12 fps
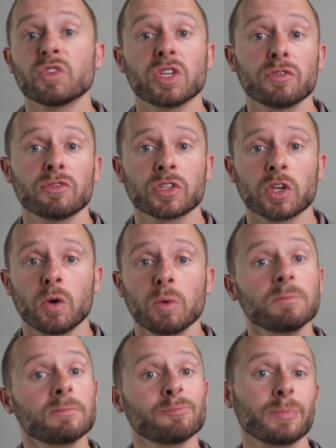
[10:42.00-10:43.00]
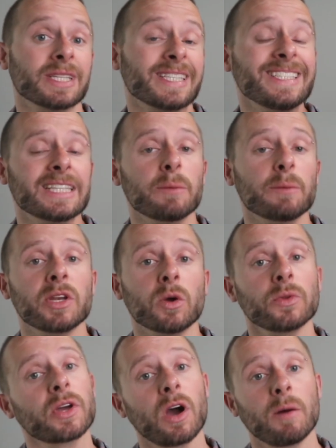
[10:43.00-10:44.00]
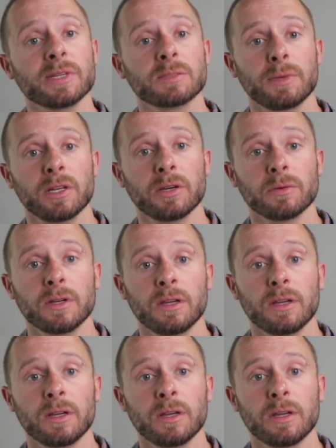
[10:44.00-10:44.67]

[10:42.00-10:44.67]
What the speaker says: If so, please let me know in the comments below.